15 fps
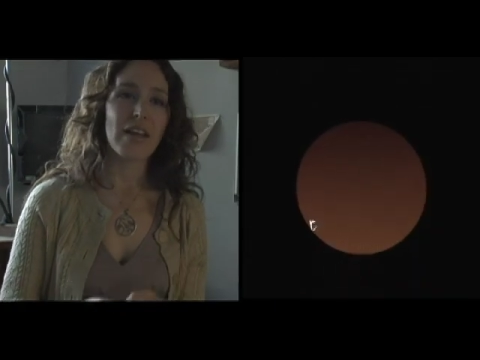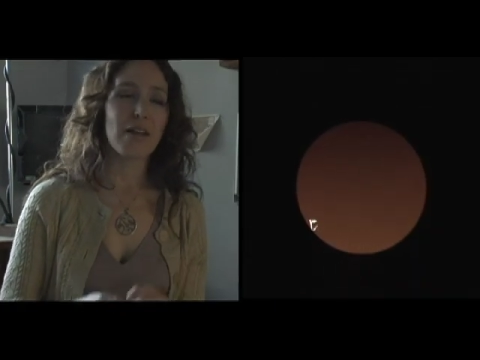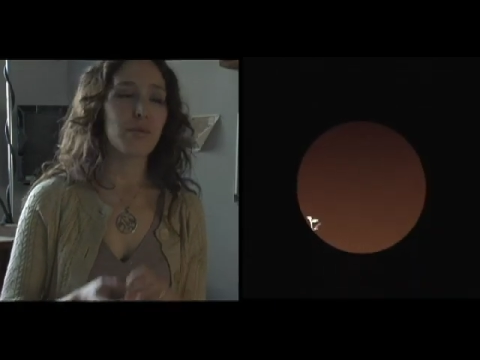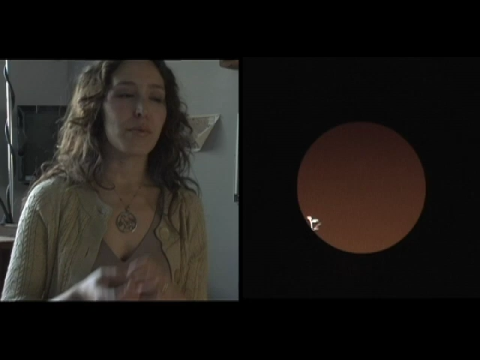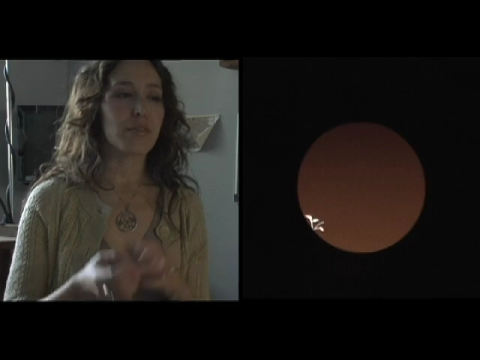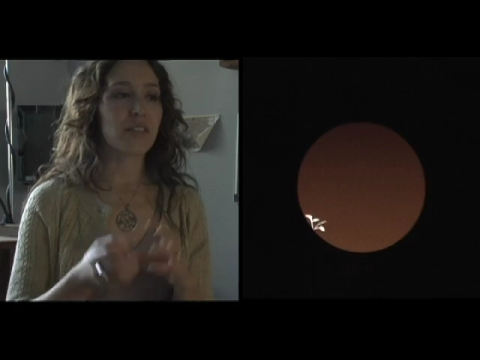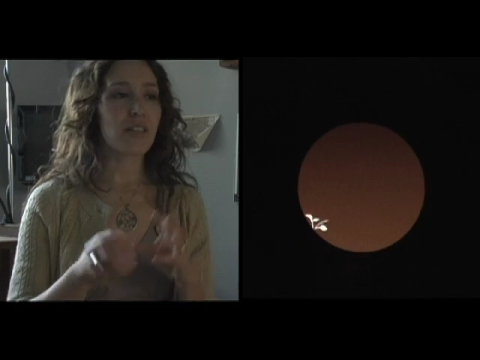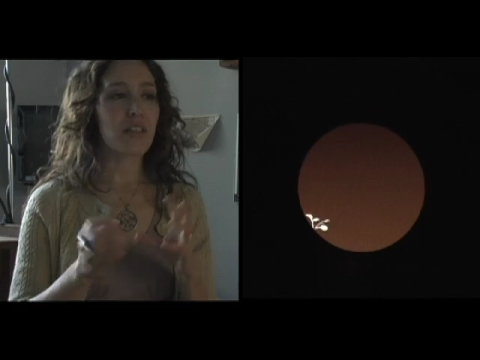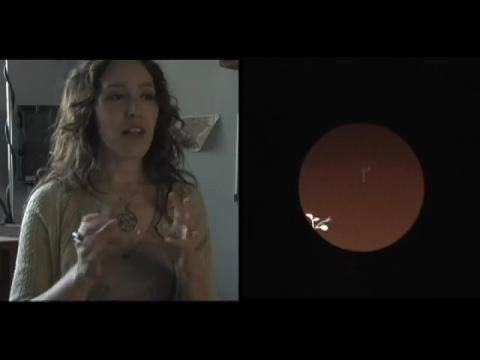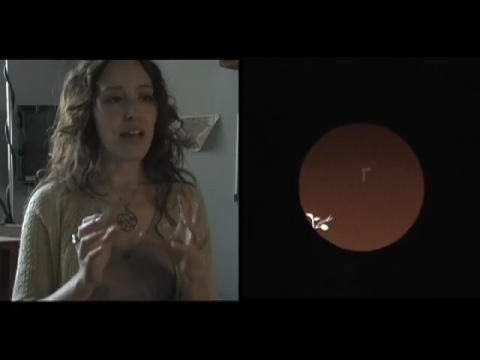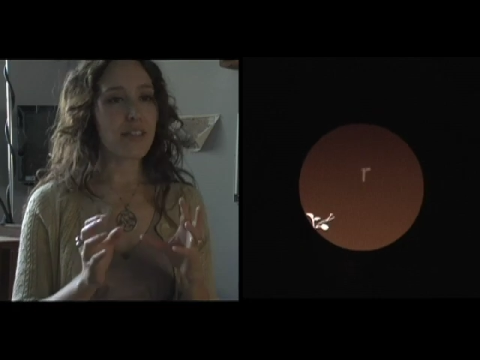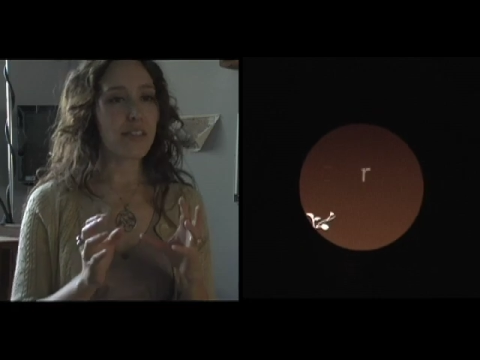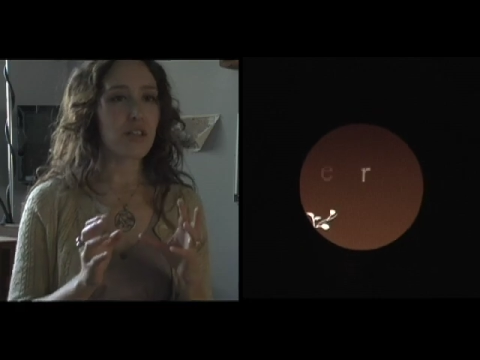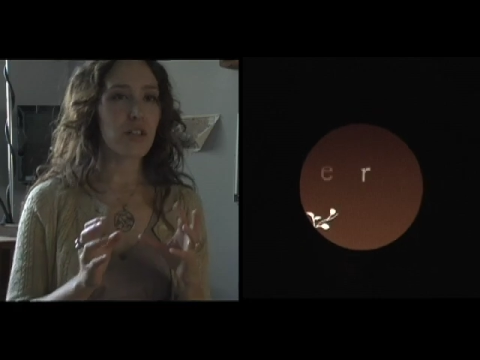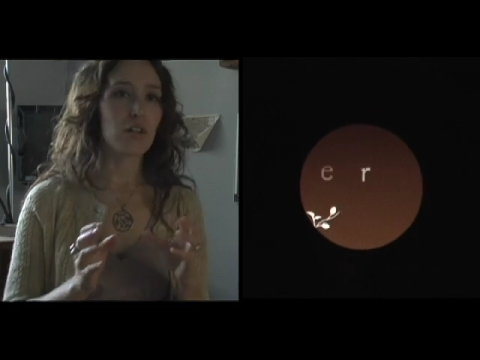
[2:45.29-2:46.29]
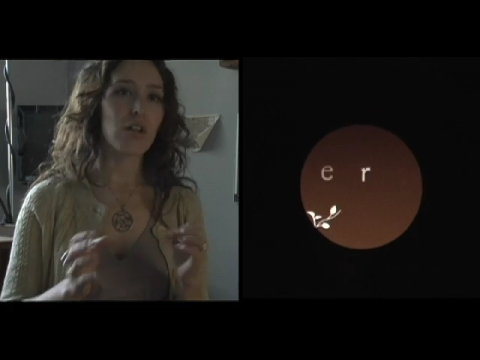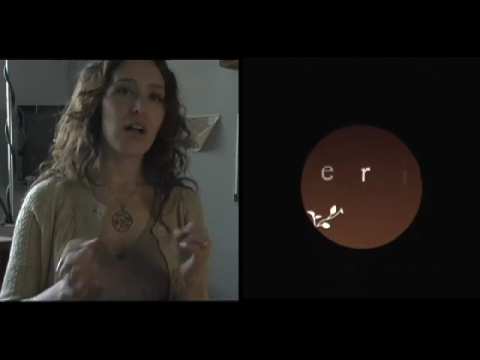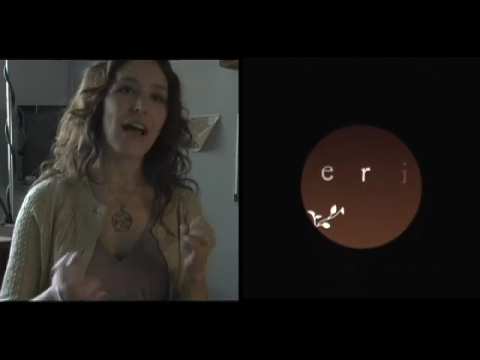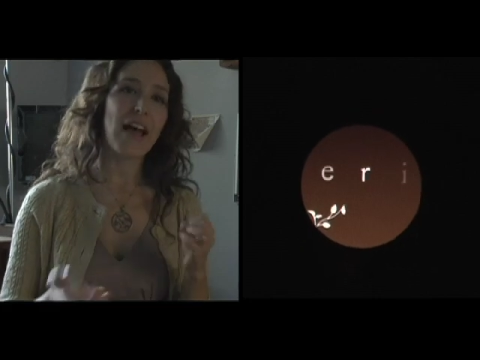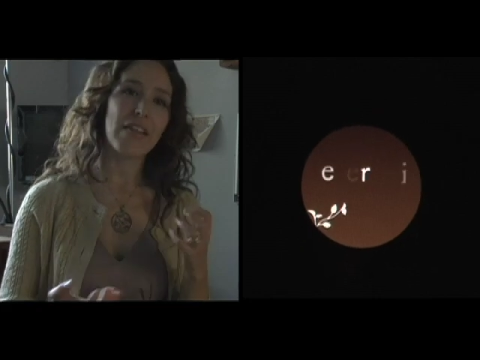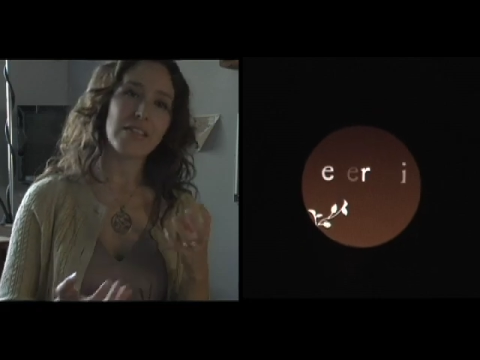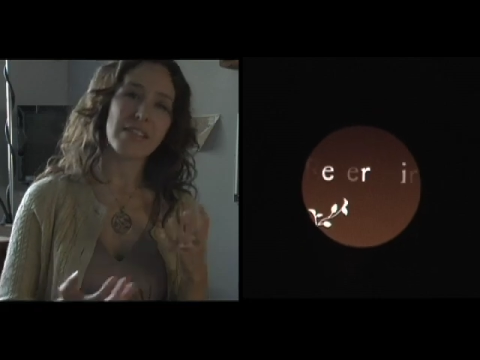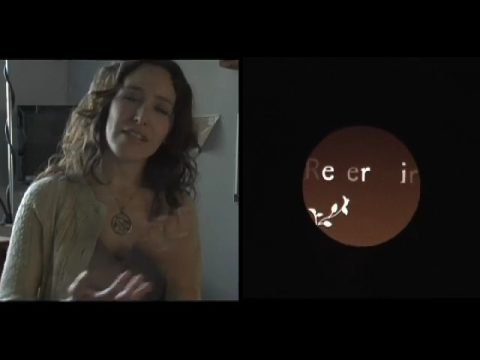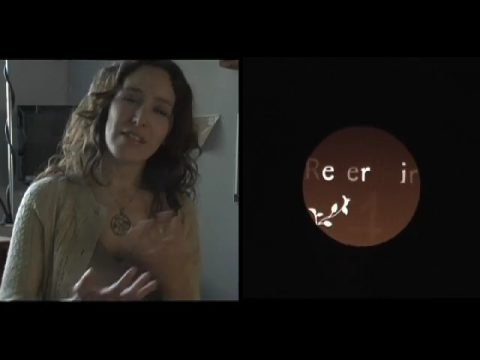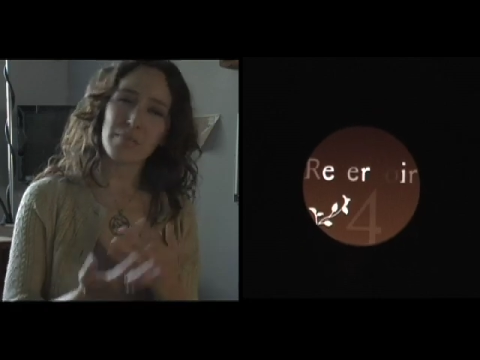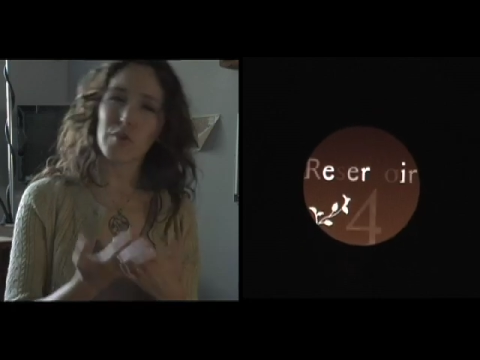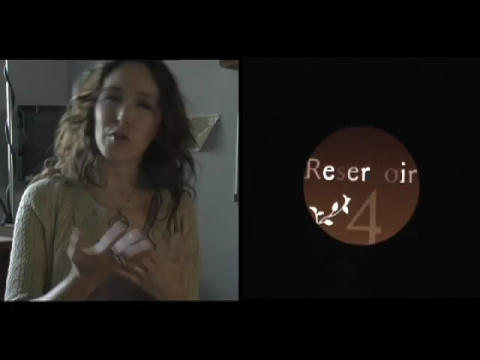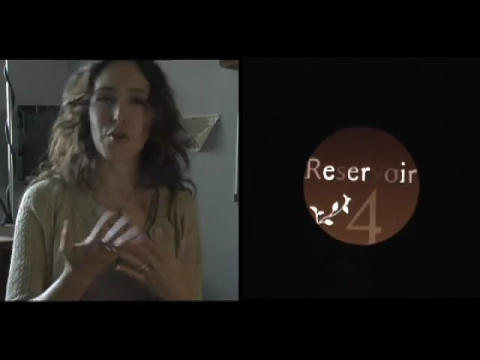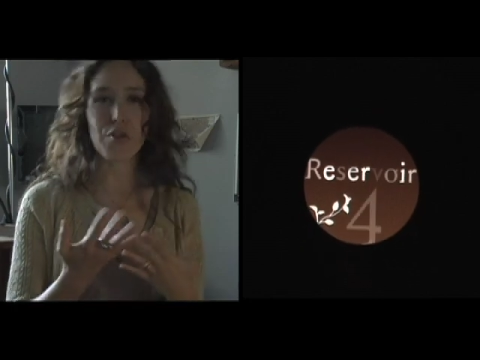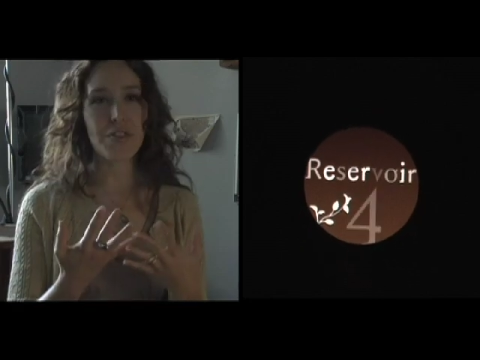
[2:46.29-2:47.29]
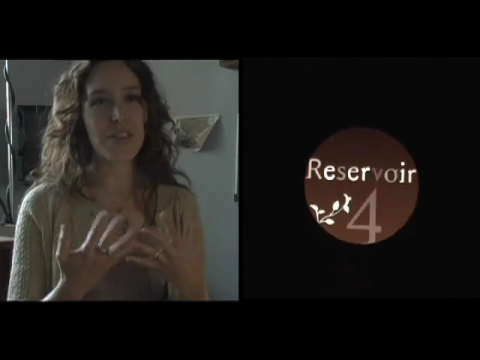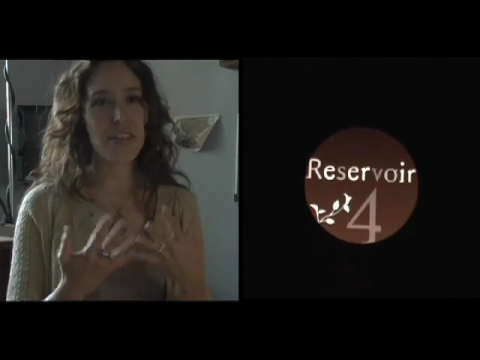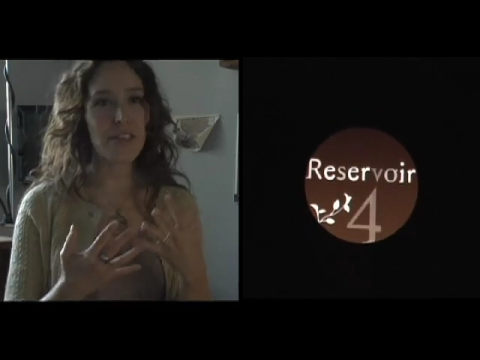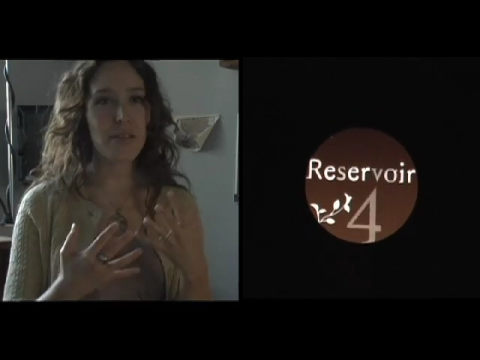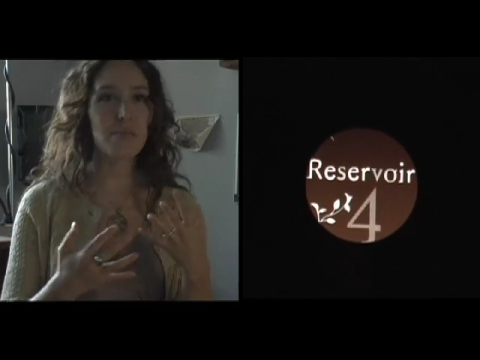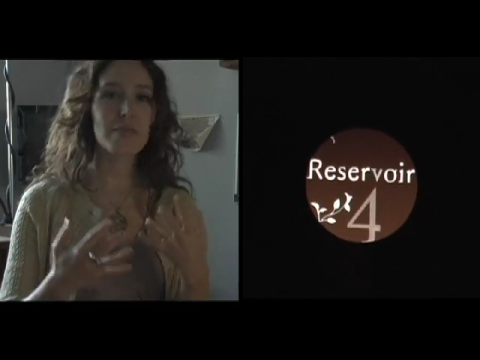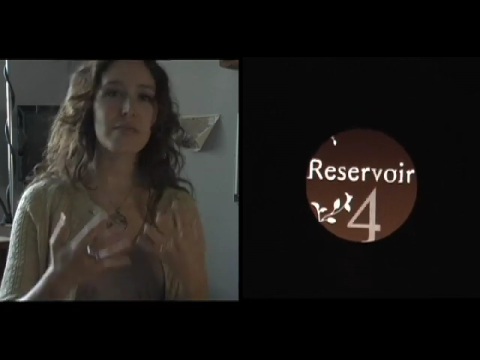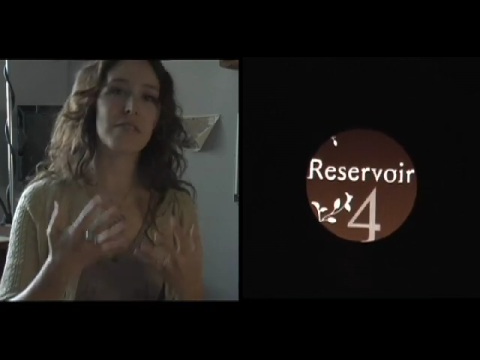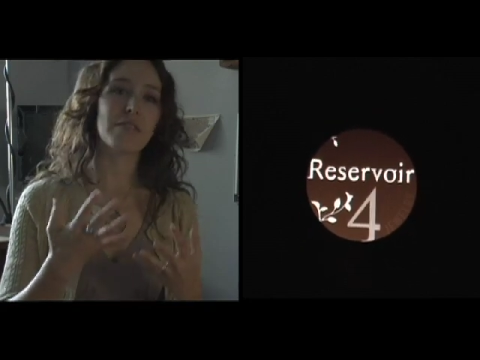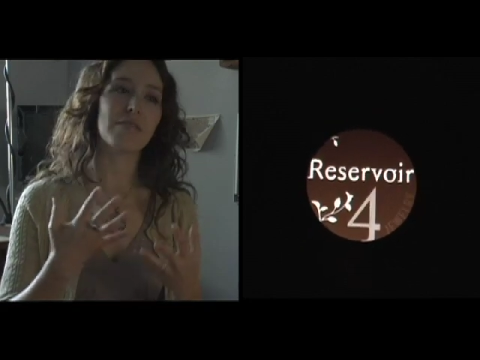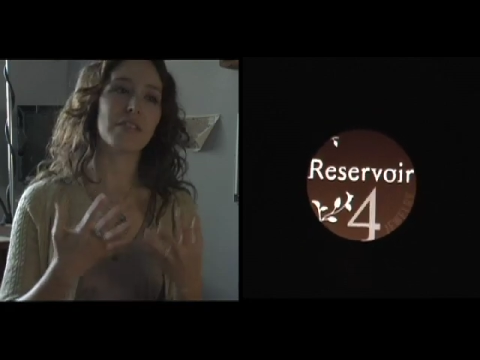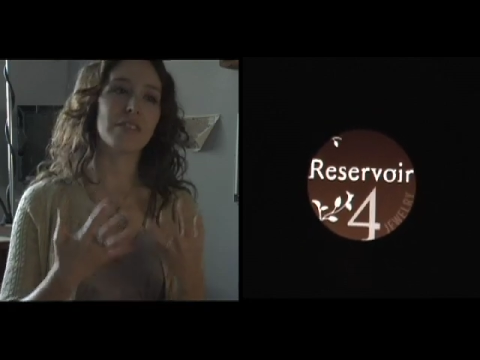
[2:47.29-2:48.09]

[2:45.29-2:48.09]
It was classical, it had the similar themes of